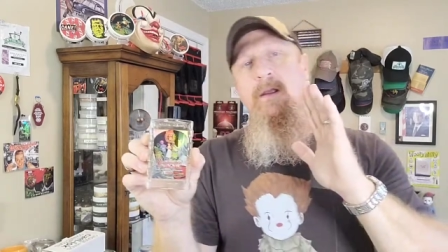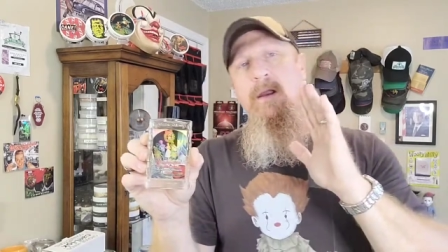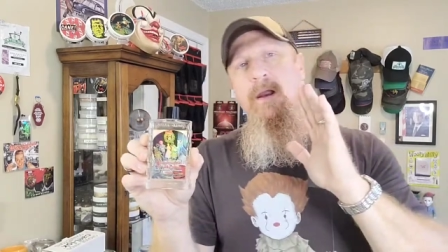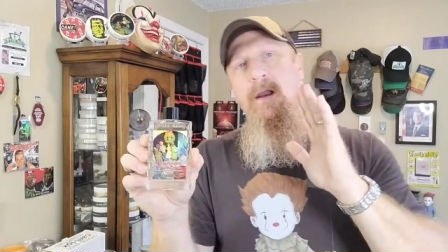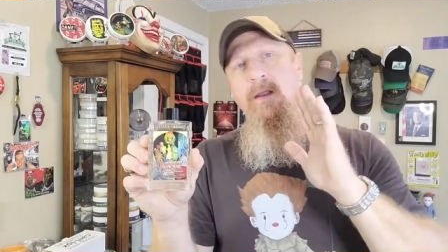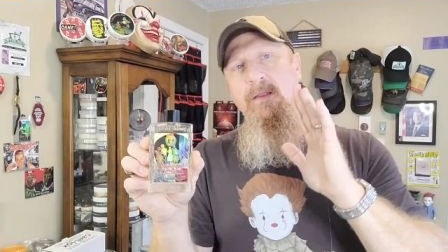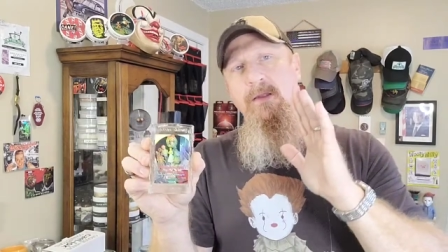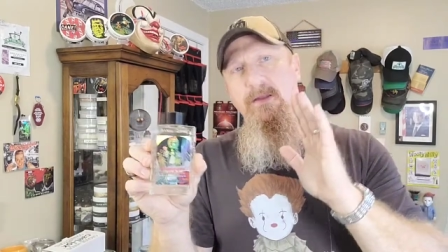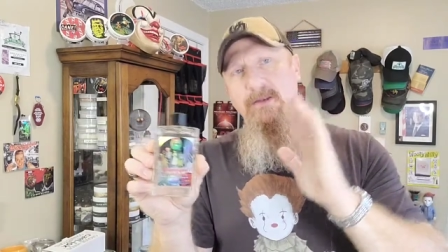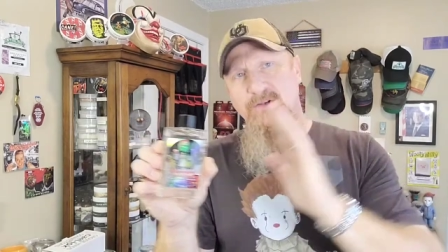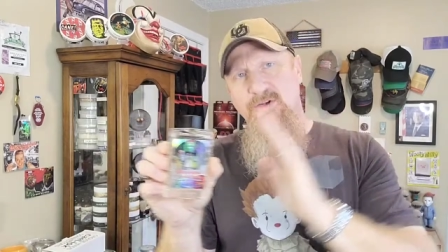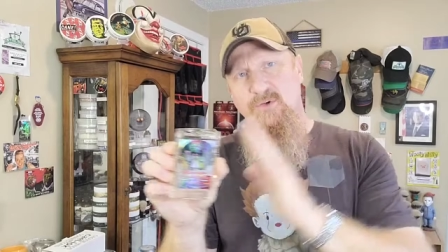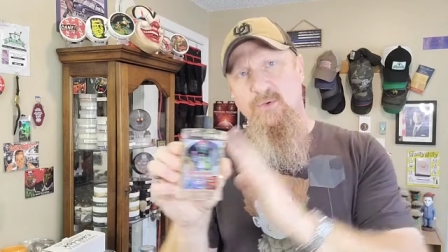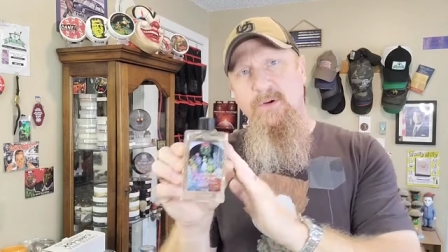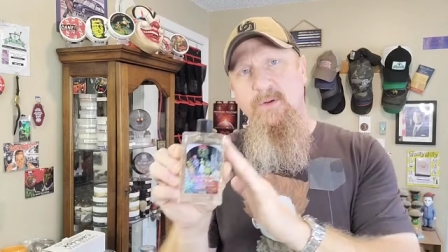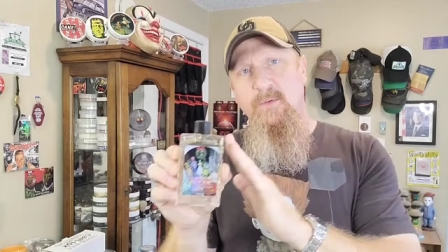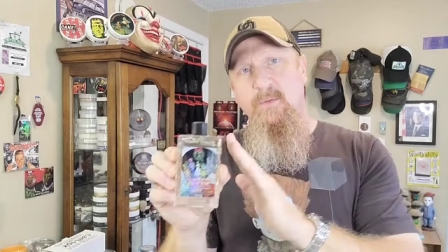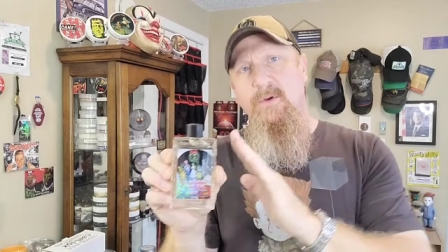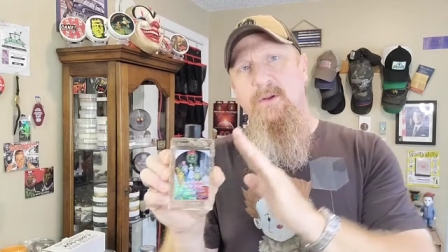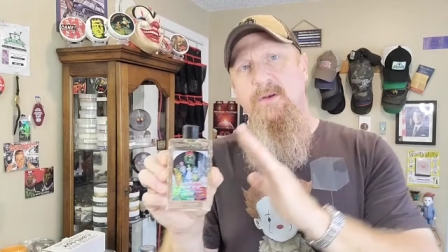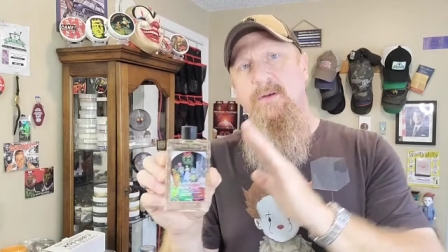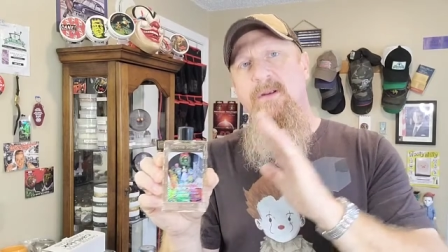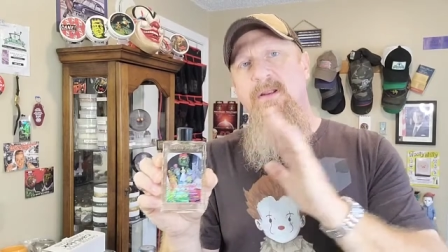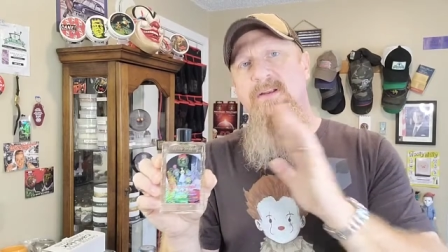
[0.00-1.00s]
And then in
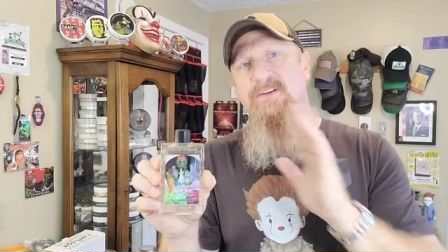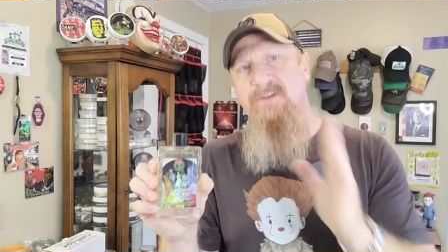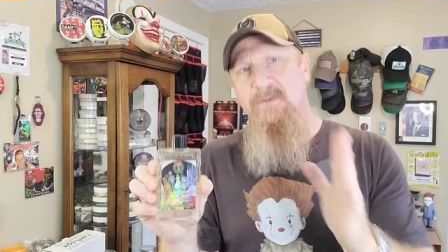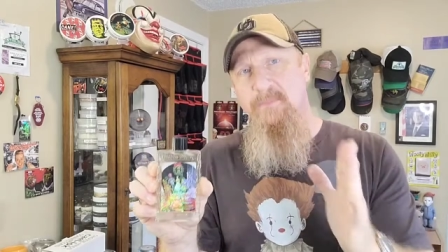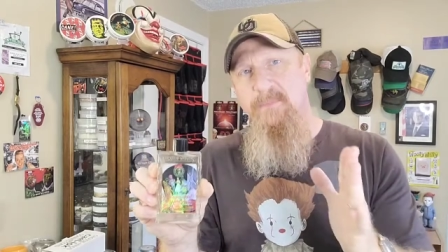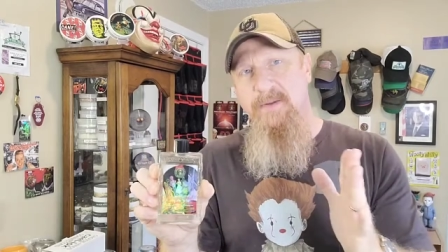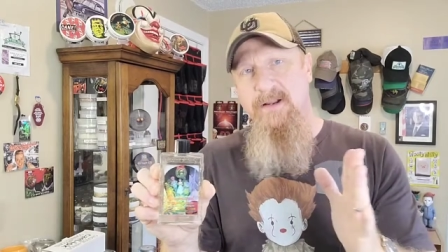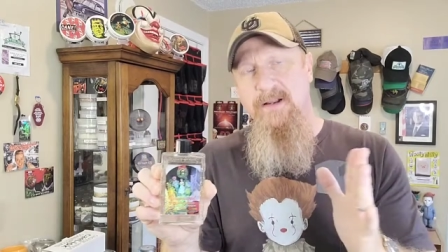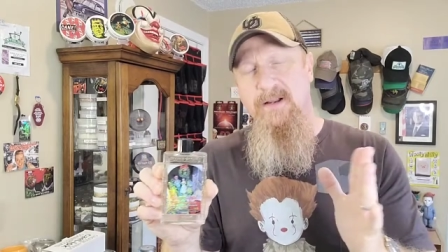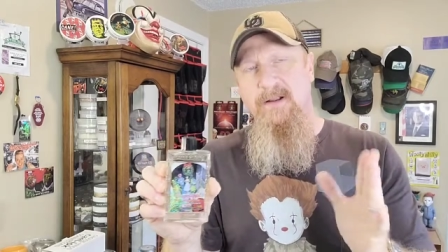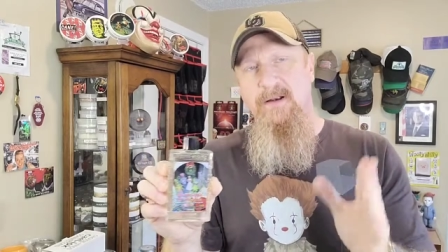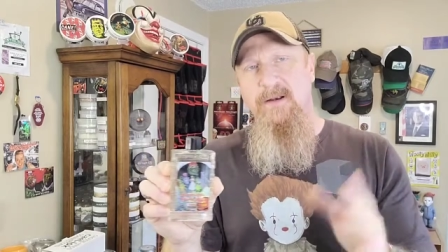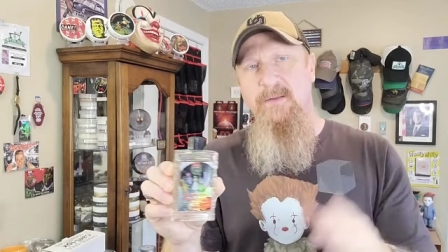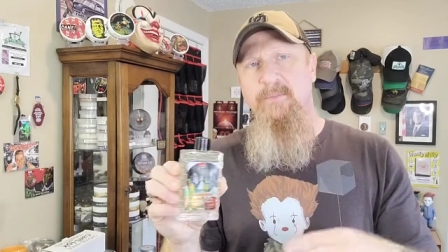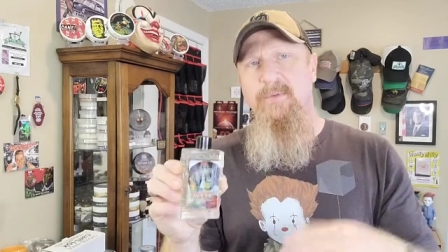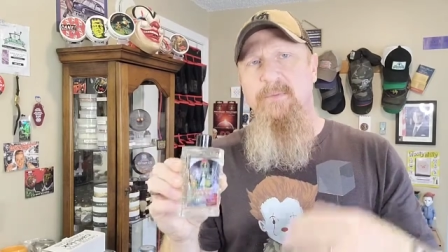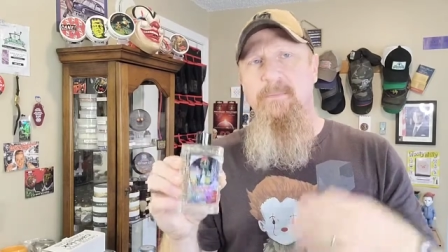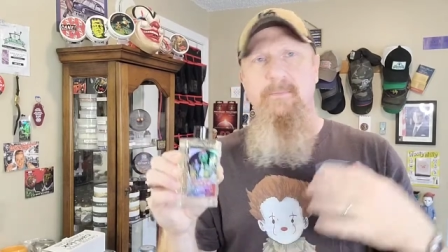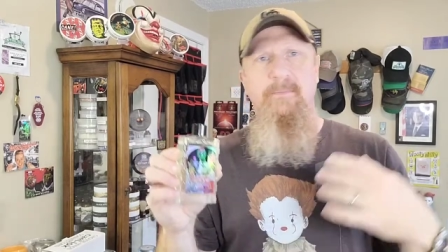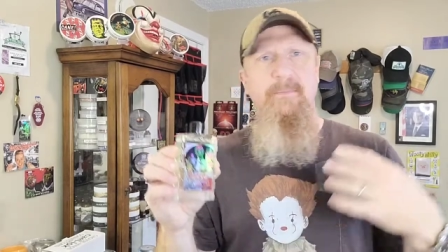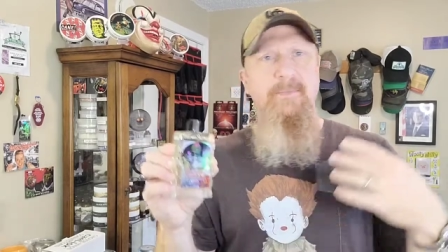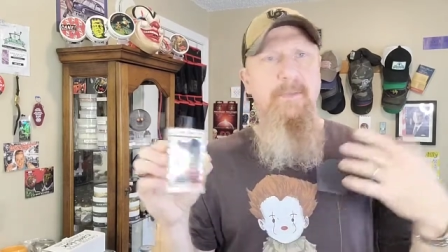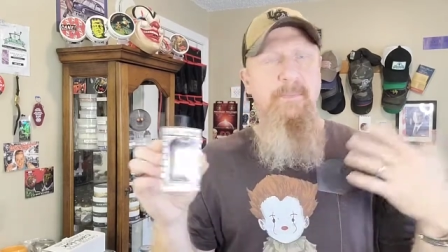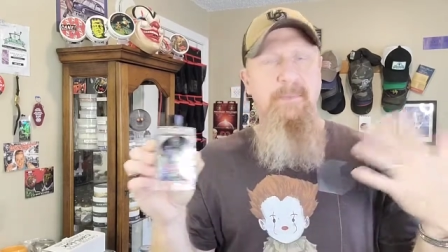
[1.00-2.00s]
21, I jumped back on it. But
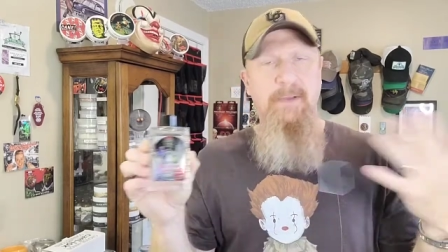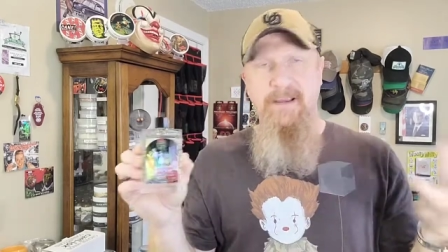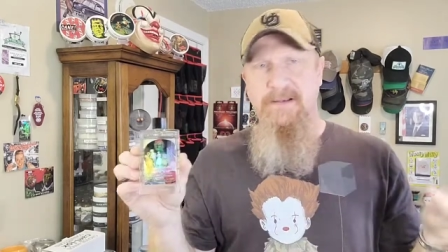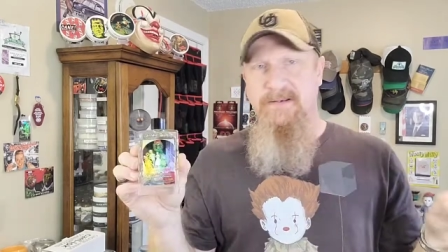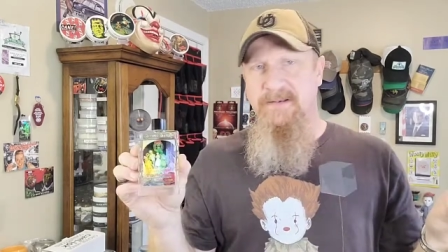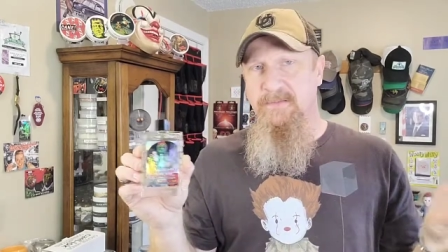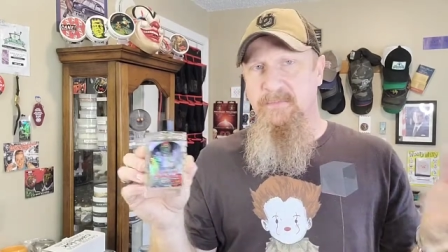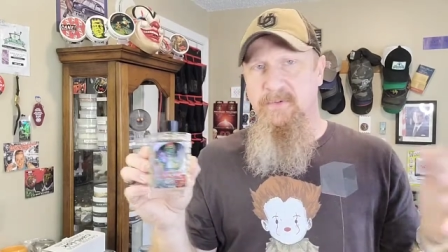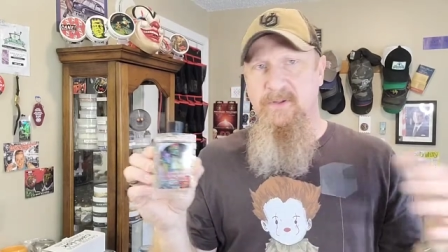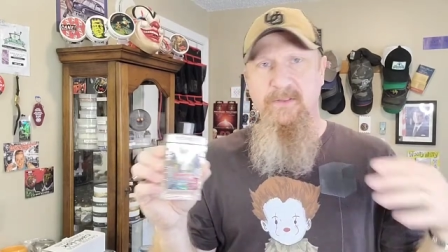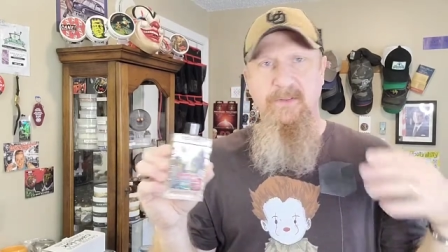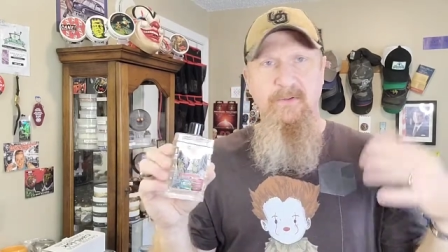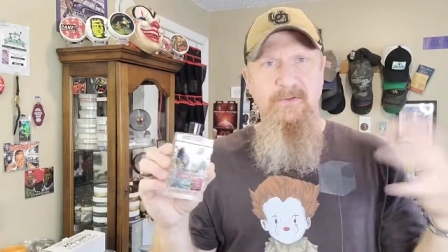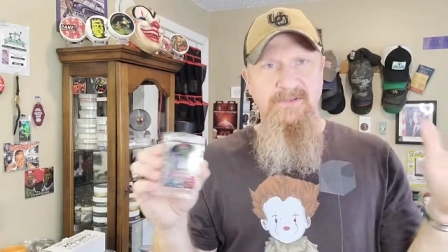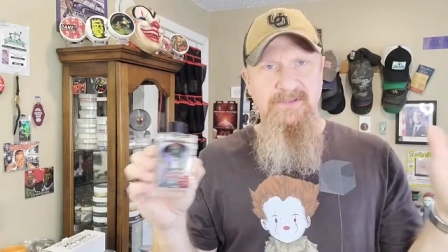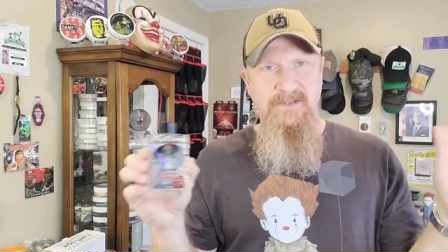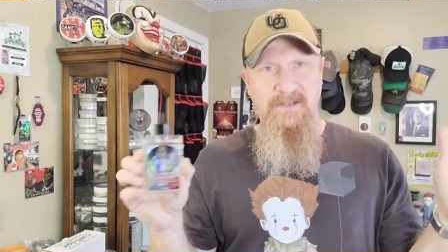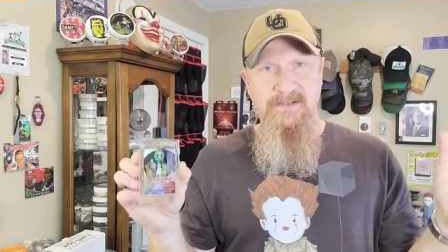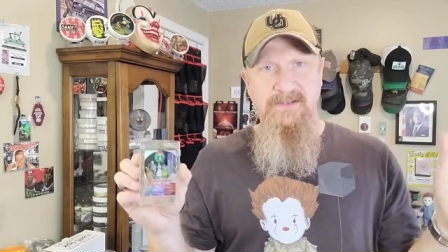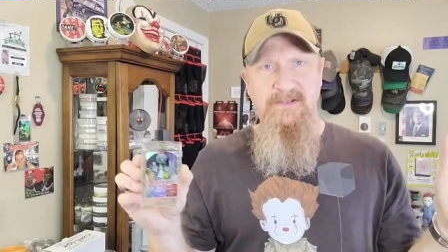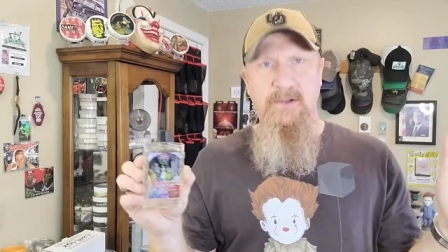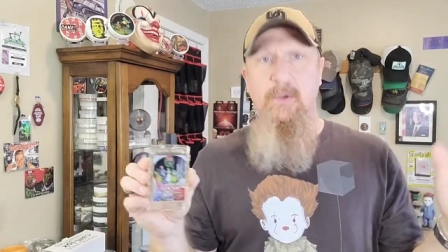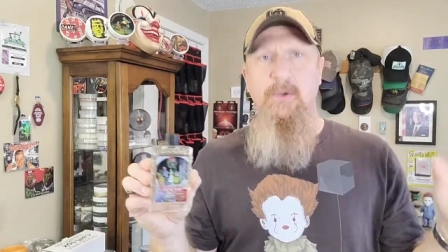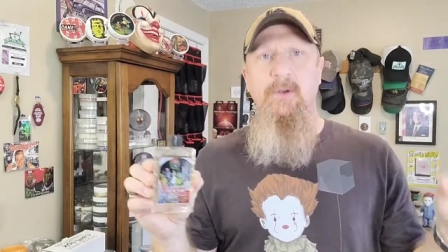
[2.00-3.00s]
the pandemic, there was
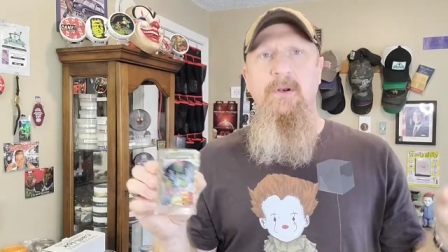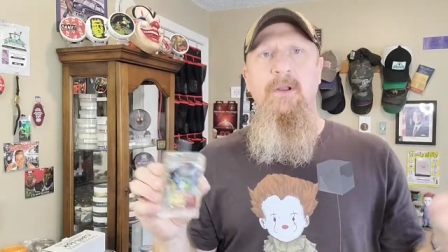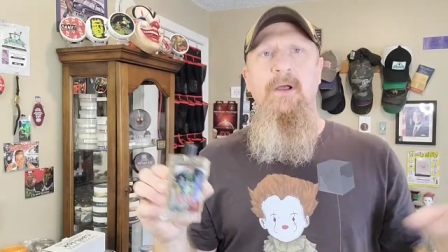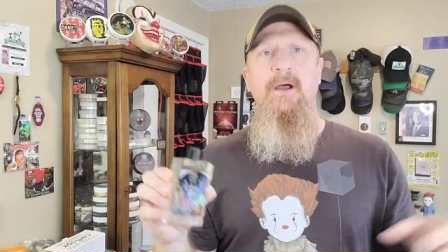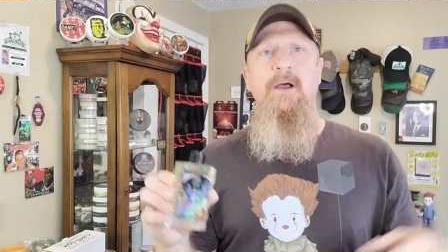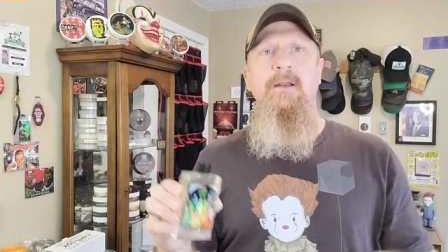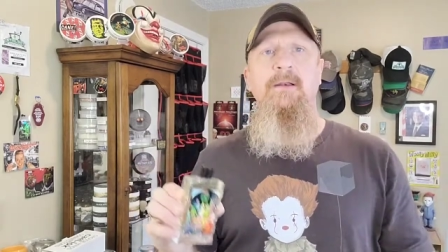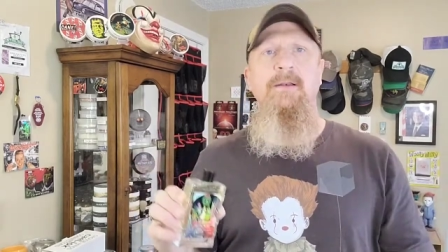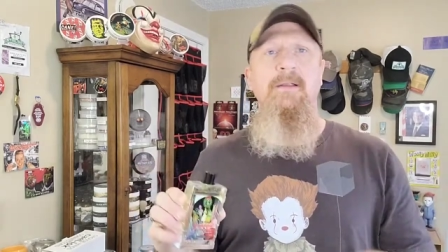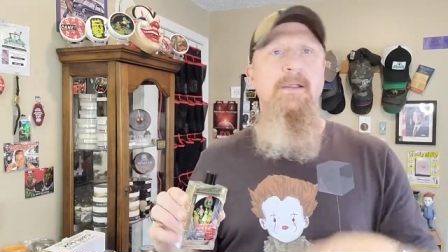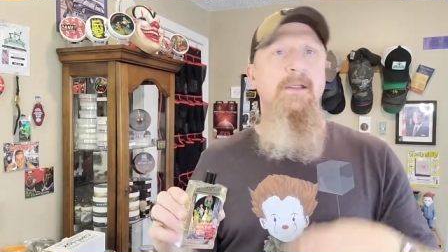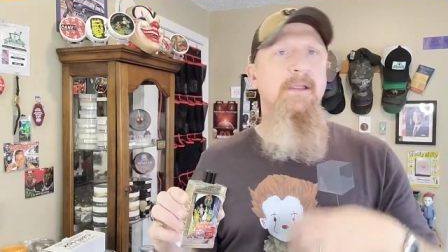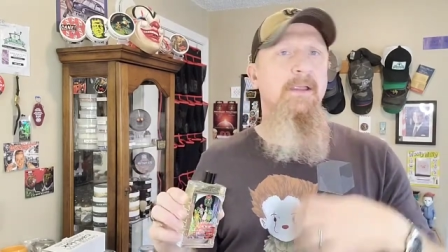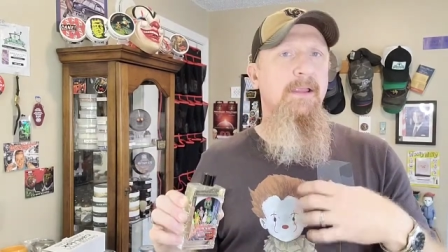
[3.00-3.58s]
things going on,